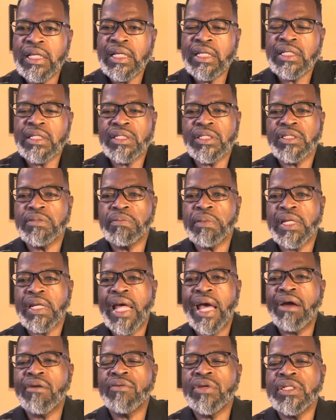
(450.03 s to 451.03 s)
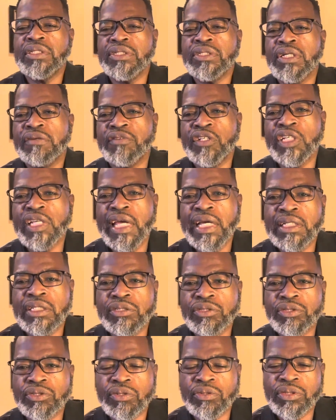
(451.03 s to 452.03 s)
This has been an outreach of Connected
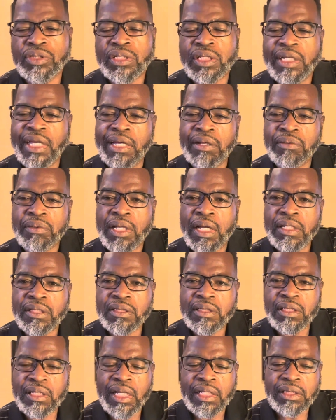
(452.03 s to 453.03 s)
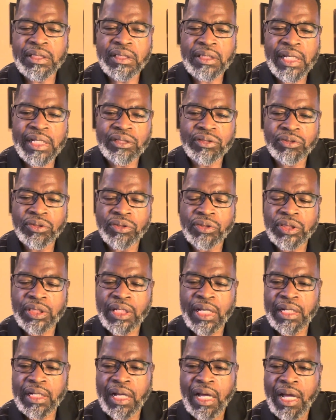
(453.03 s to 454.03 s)
Church. Connect with us, connected dash church
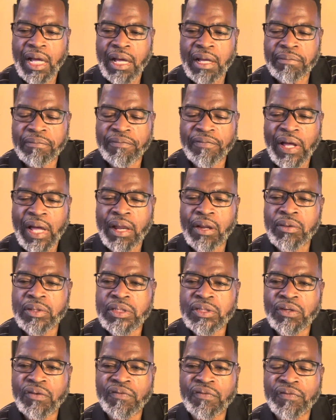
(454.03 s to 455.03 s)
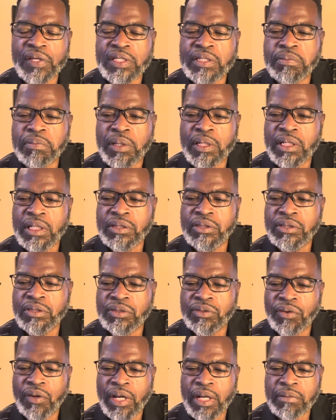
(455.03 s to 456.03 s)
dot com. Follow us on Facebook,
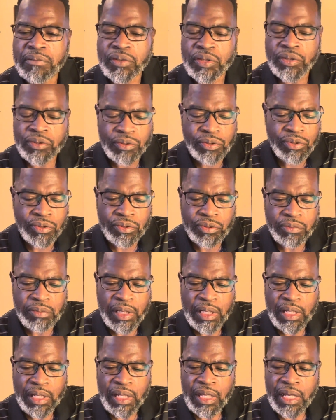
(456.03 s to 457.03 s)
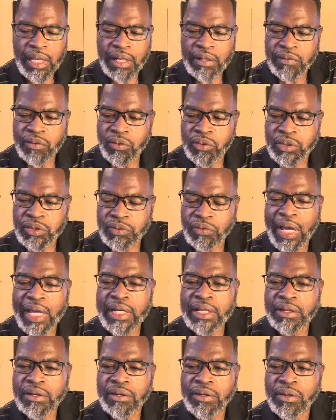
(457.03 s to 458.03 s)
Instagram, YouTube, and of course, right
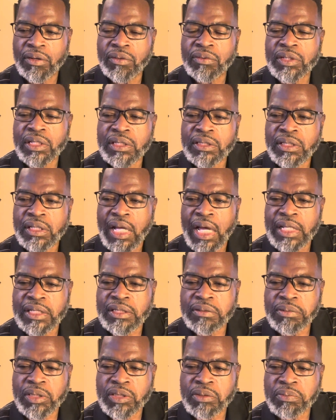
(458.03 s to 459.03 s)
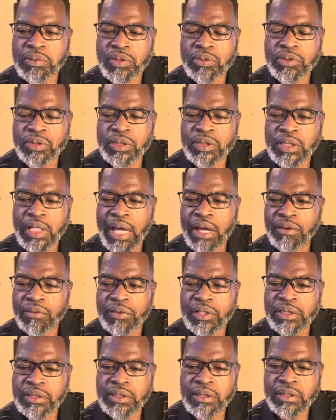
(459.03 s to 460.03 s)
here on this Gospel Explosions
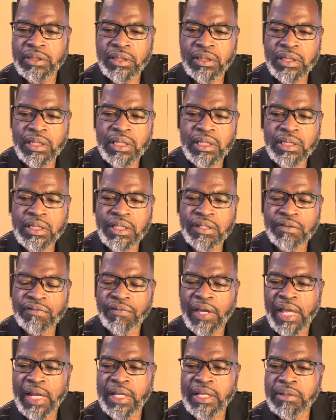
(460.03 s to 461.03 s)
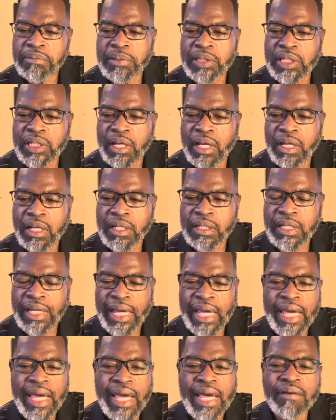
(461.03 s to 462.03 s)
outreach to the Tennessee Valley and beyond
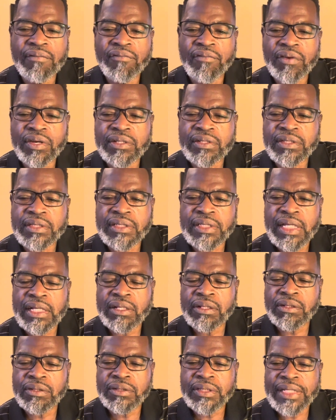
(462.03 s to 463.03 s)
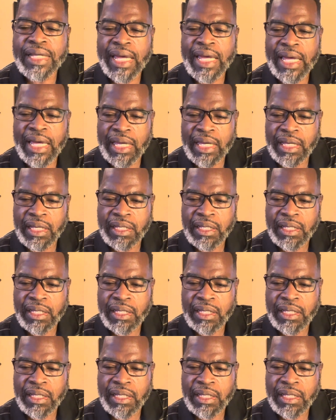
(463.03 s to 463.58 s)
every single day.